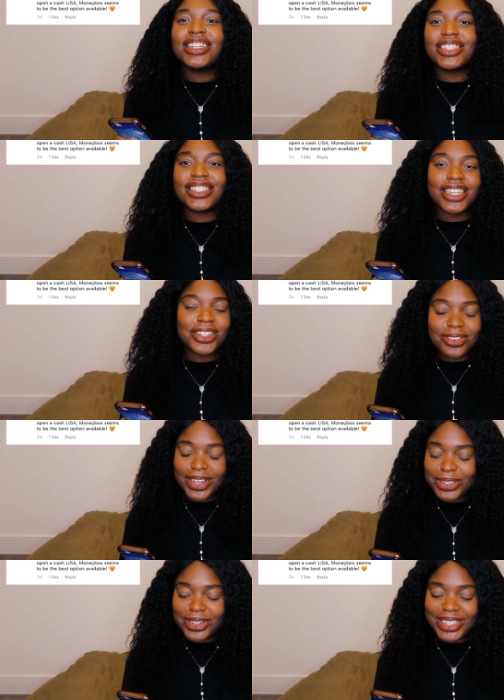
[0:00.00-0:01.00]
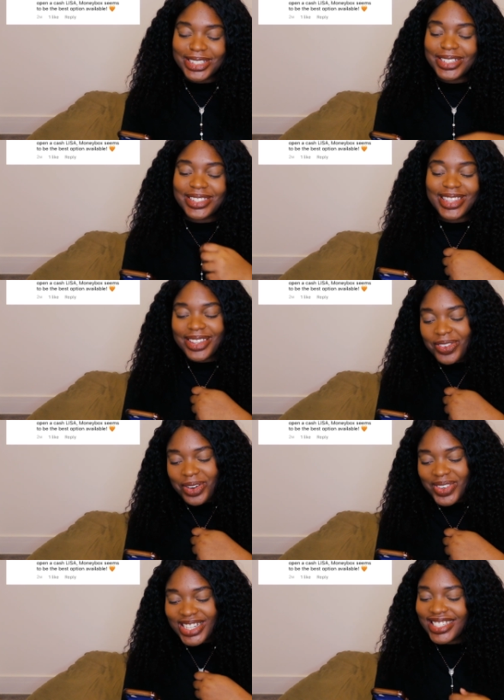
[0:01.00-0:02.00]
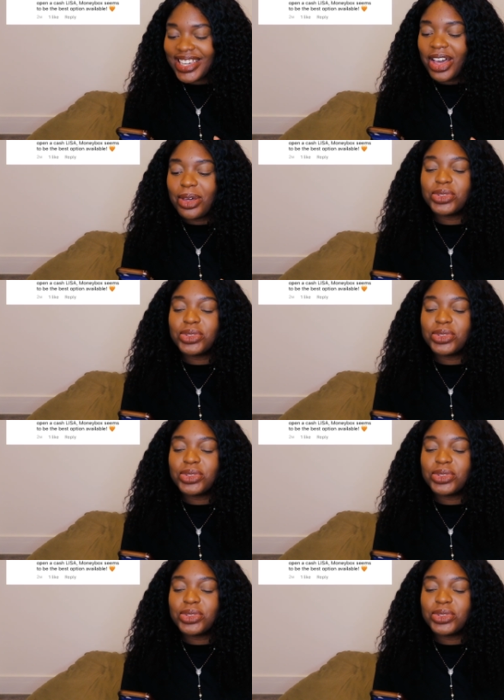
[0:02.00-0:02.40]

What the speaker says: She said, congratulations, thank you very much.